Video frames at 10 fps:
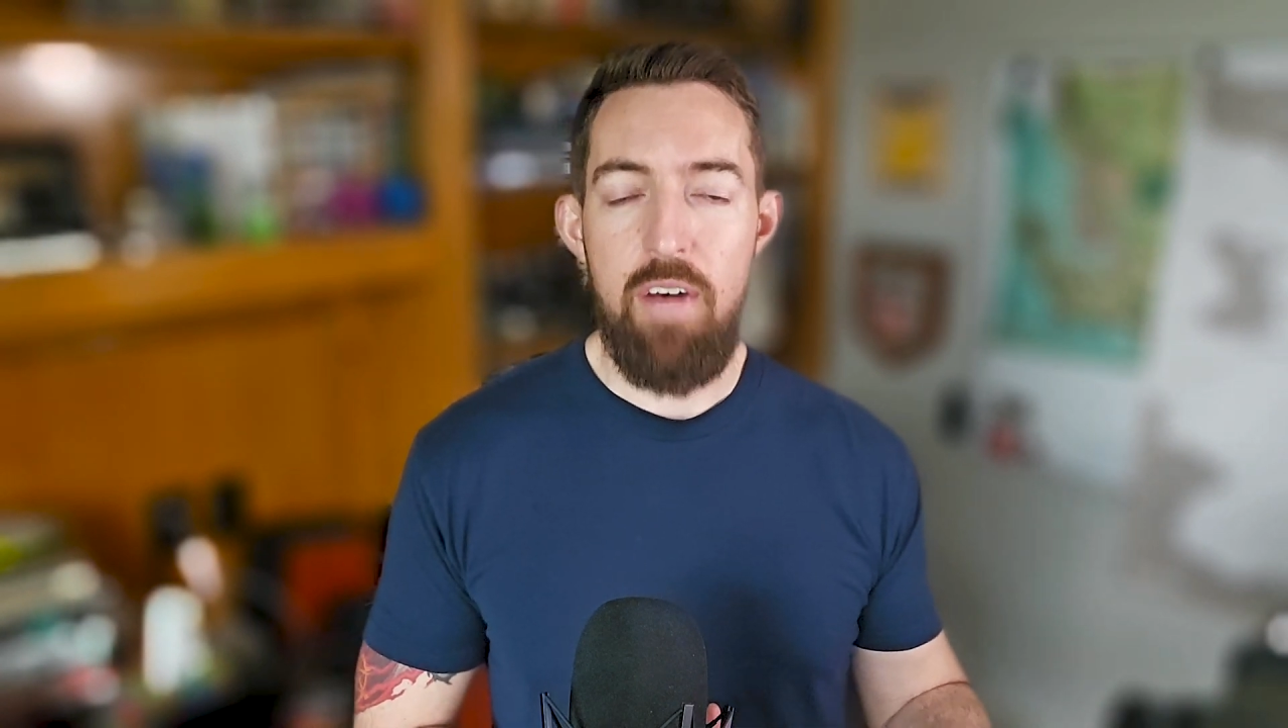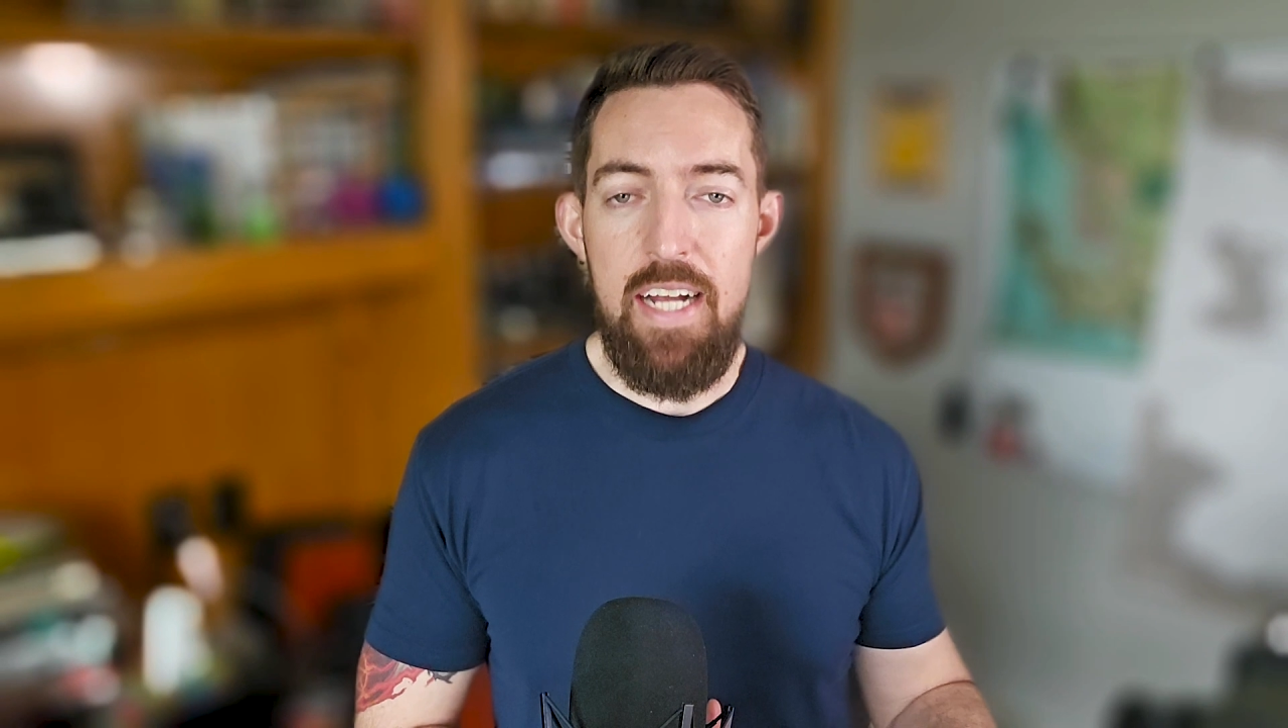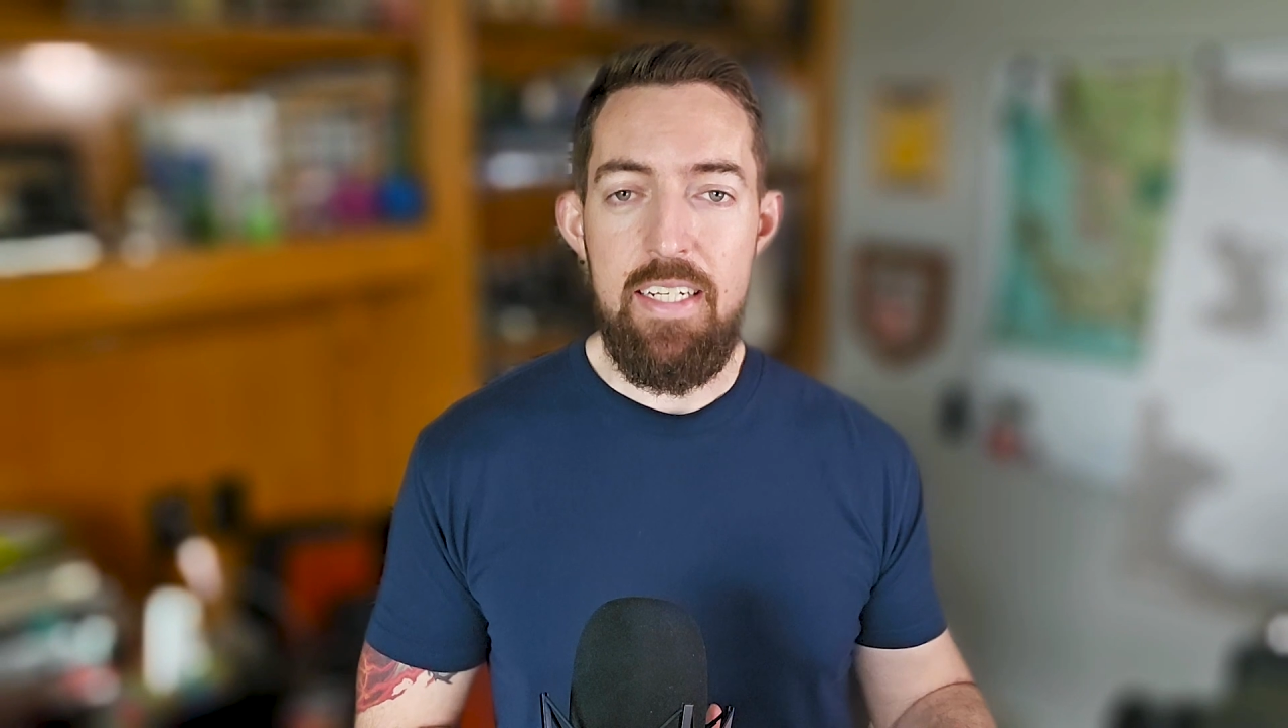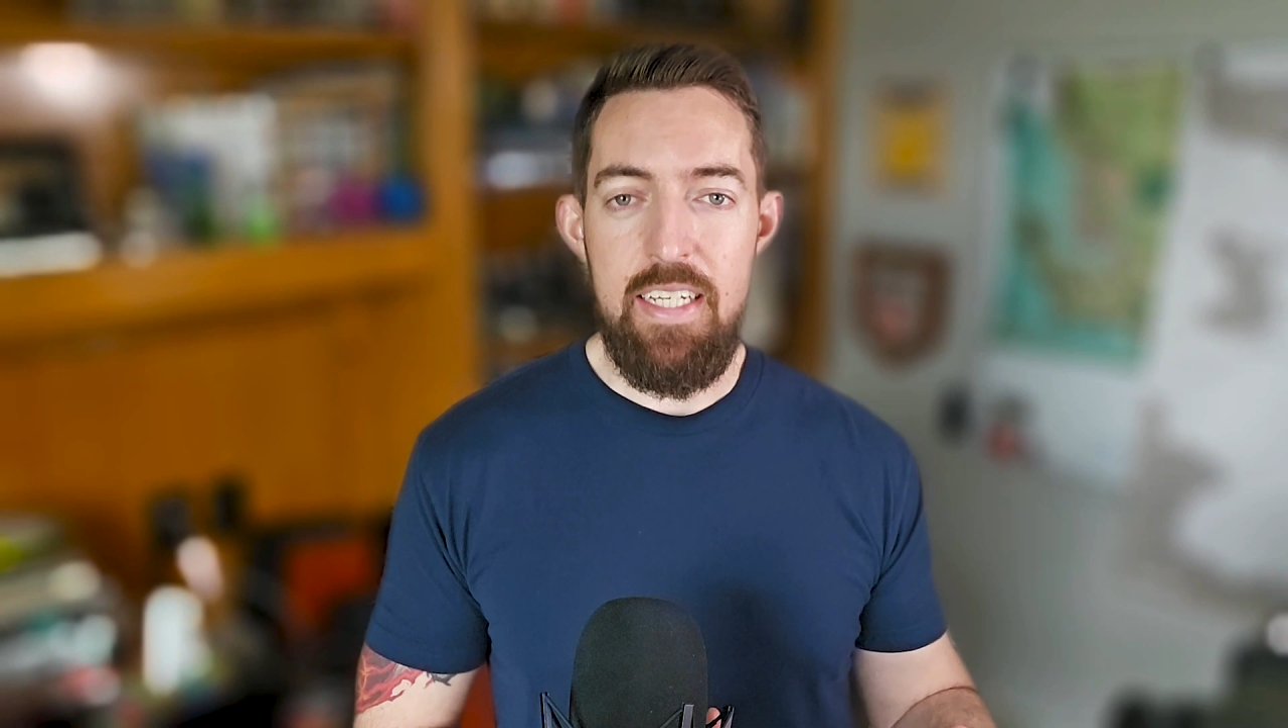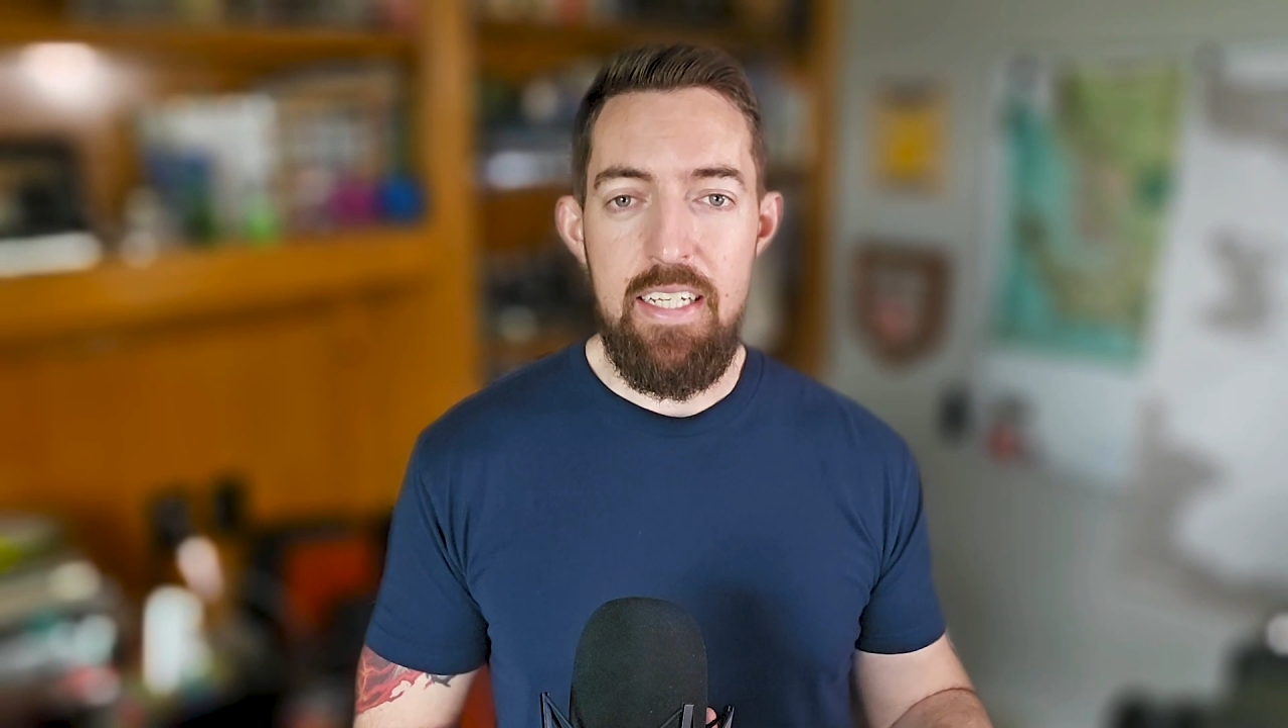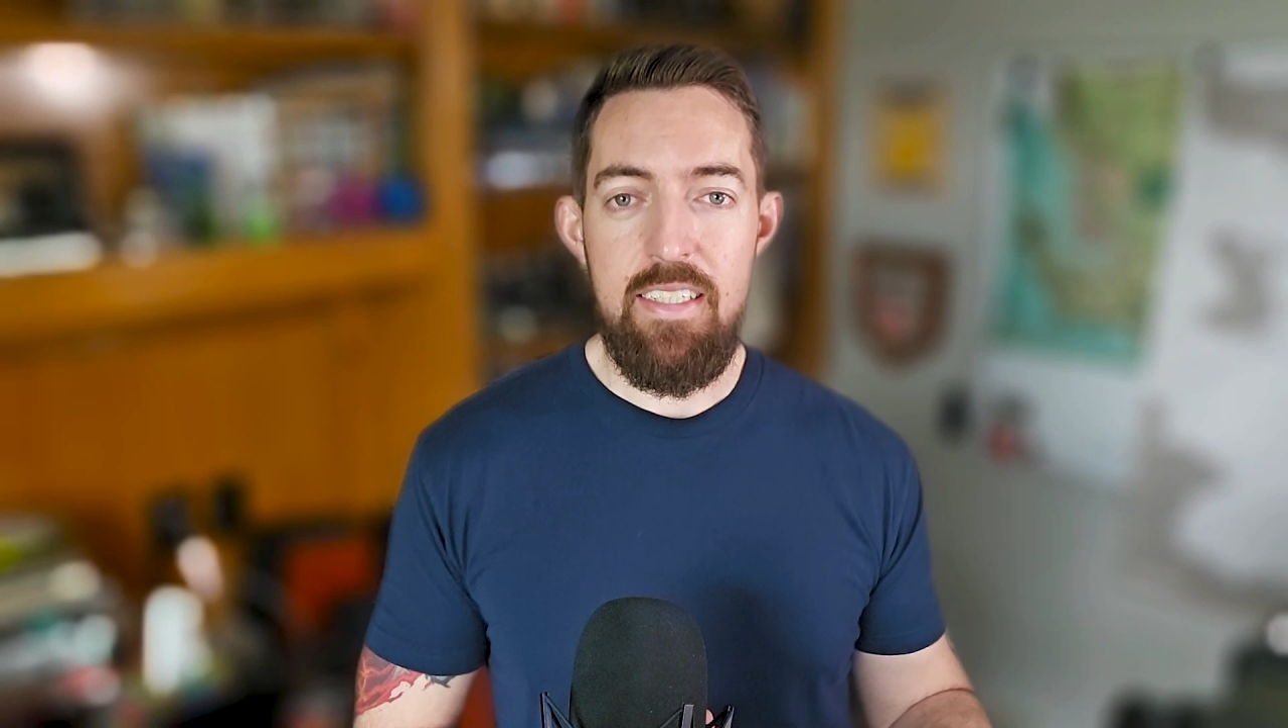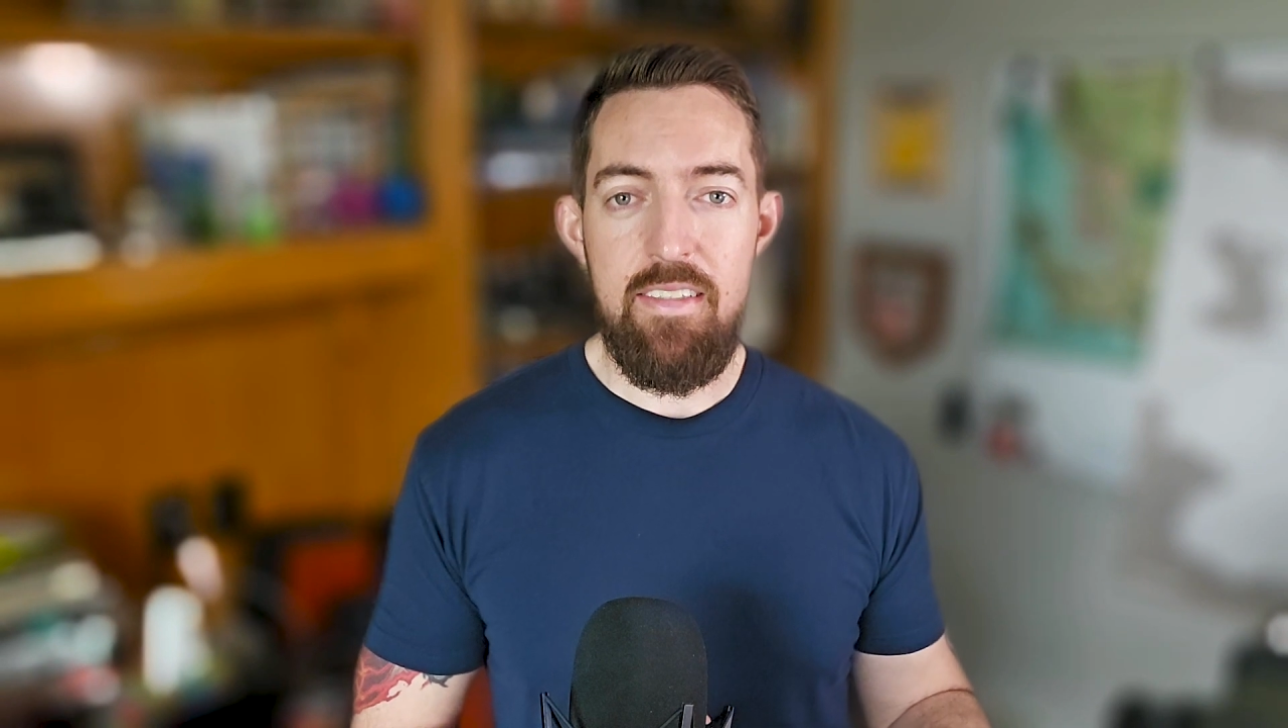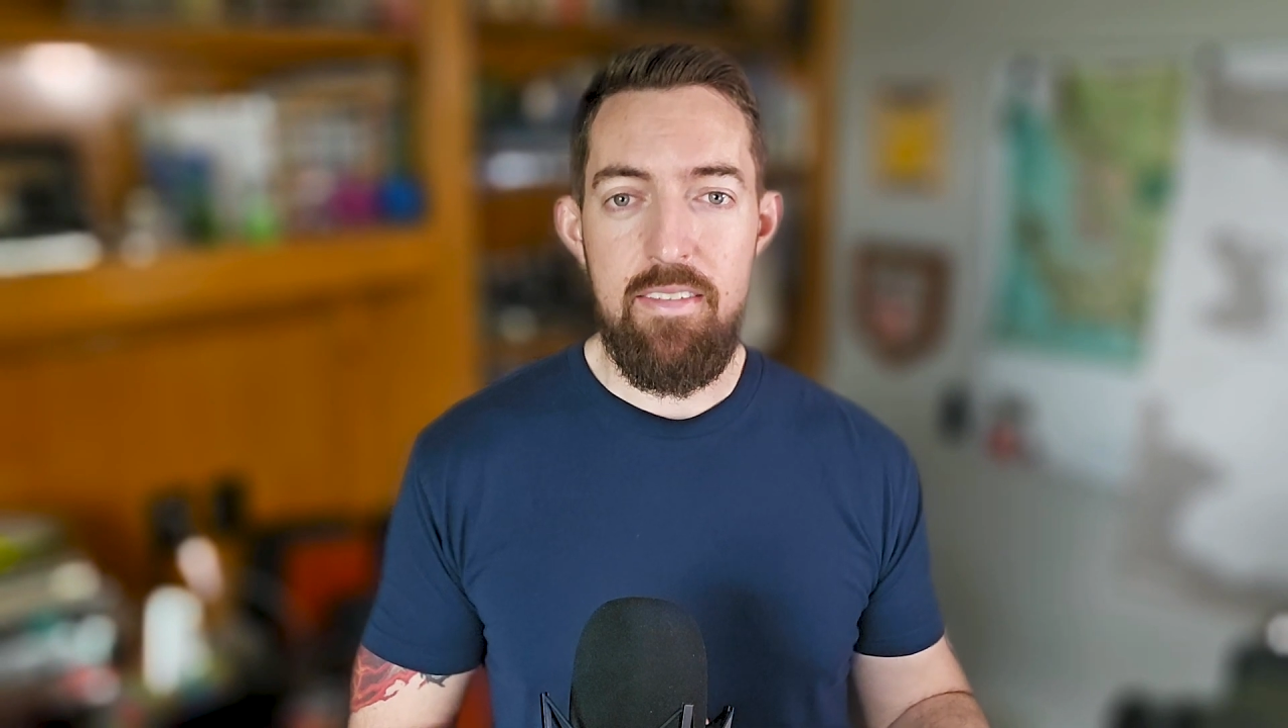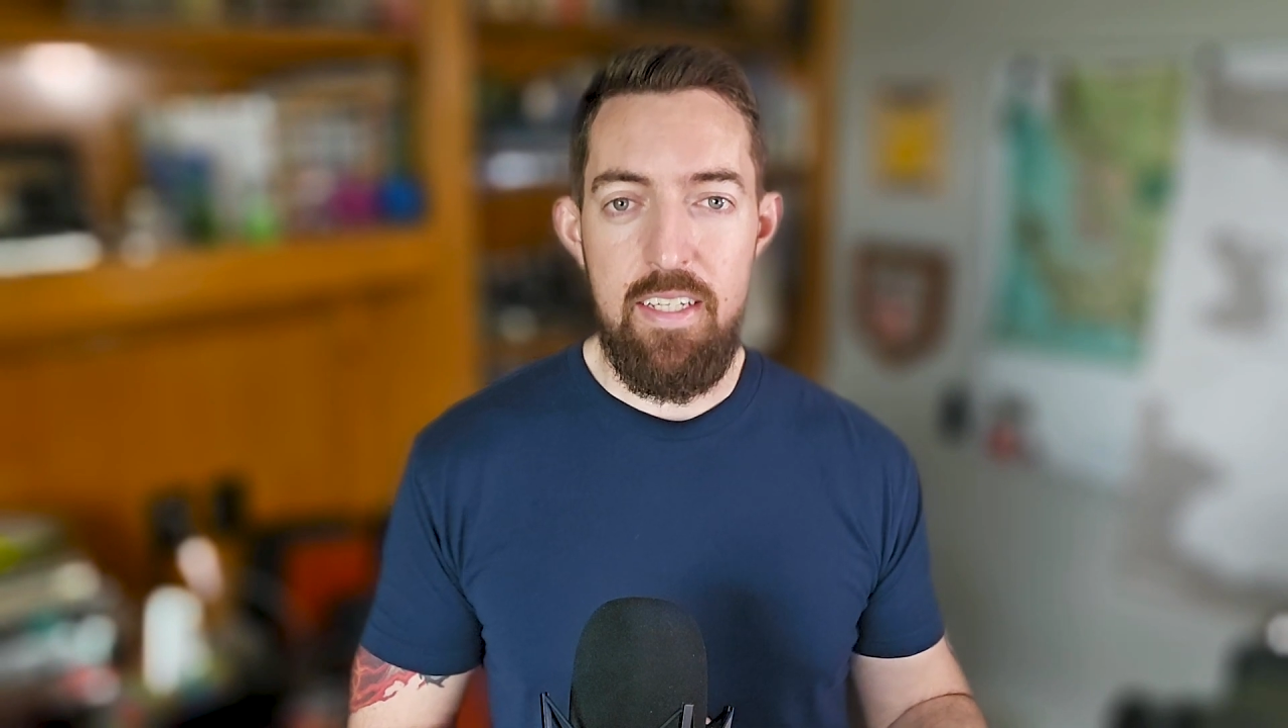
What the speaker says: ideas,